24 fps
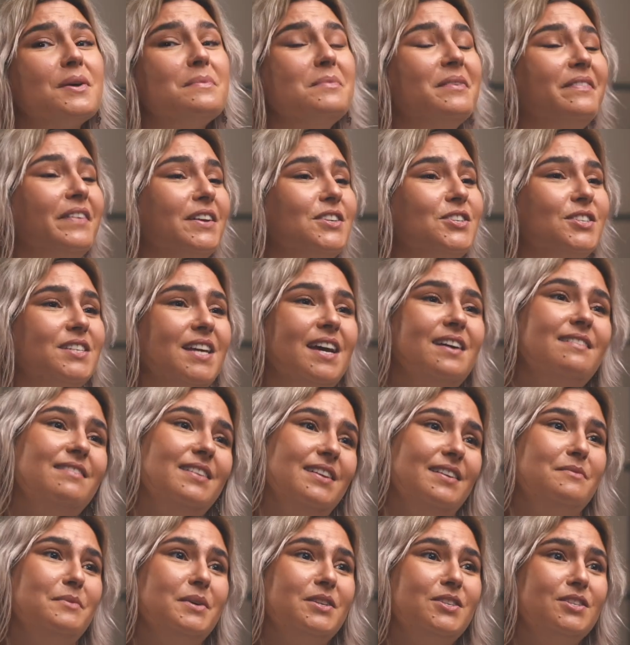I'm a
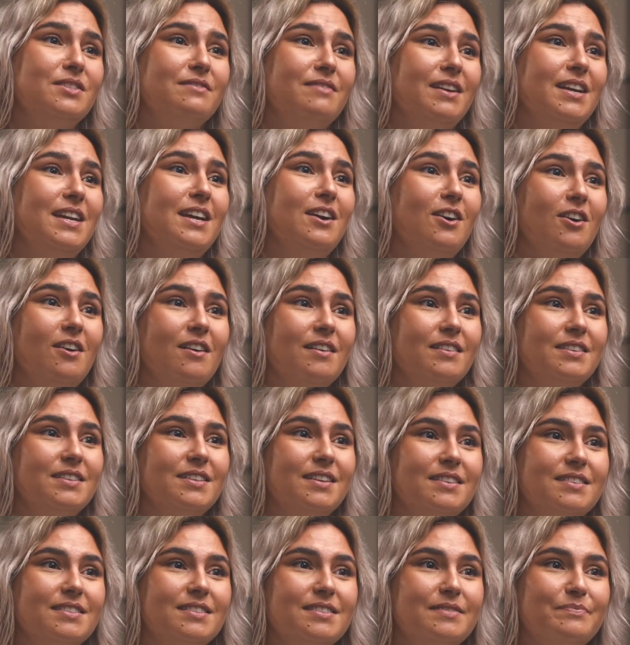vegetarian, which is really hard
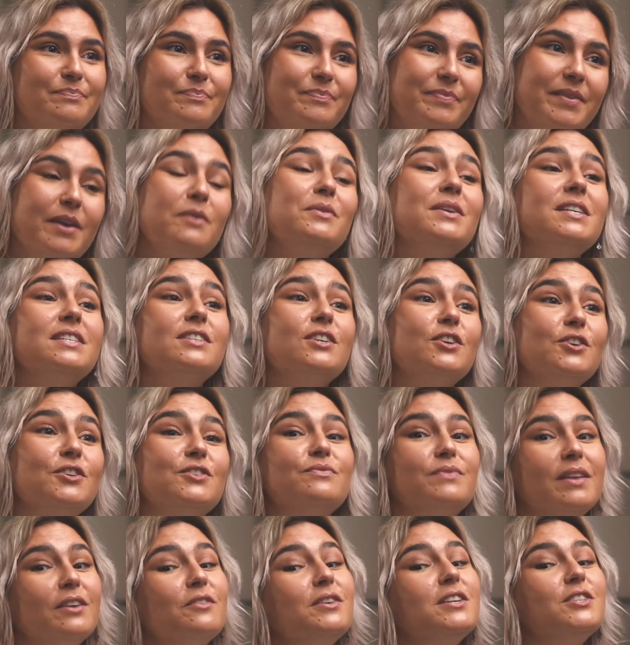because there is good
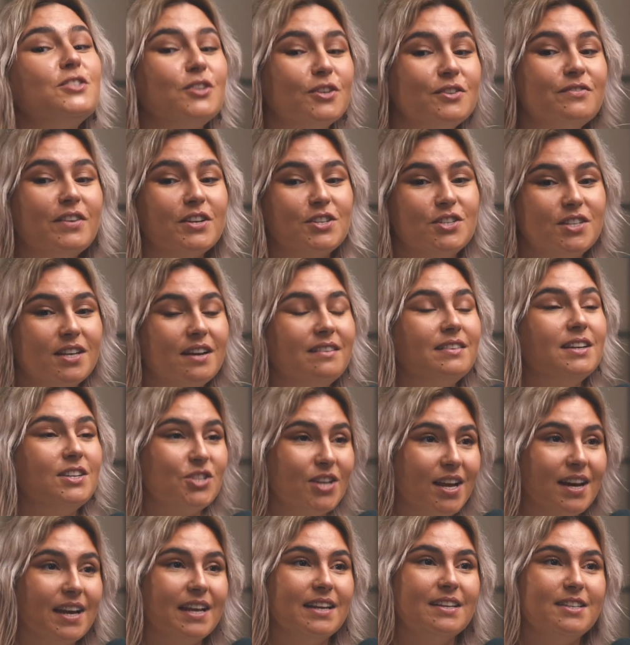vegetarian
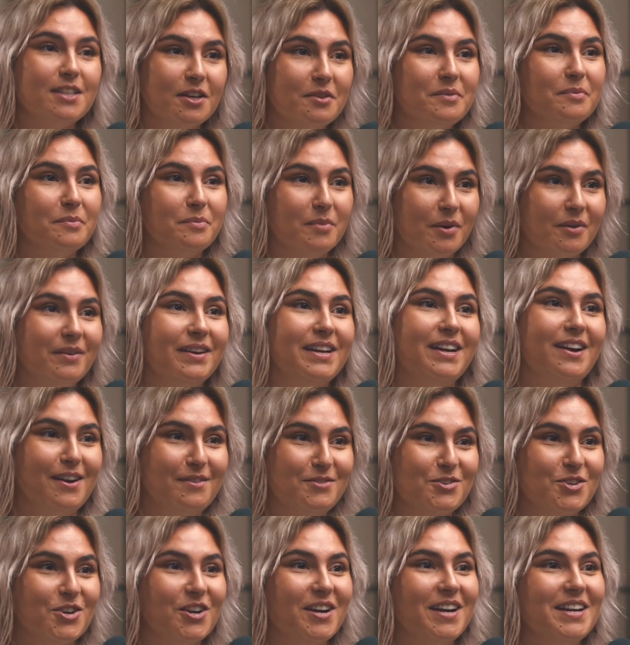jelly. Don't worry, I've
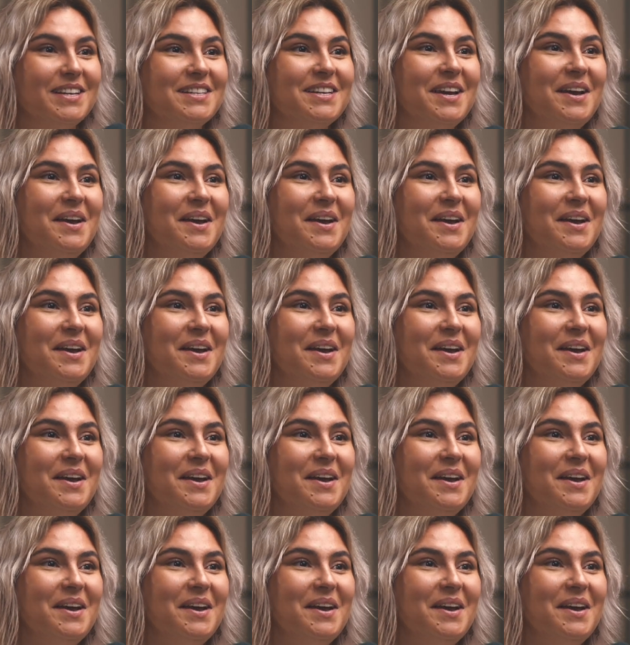tried.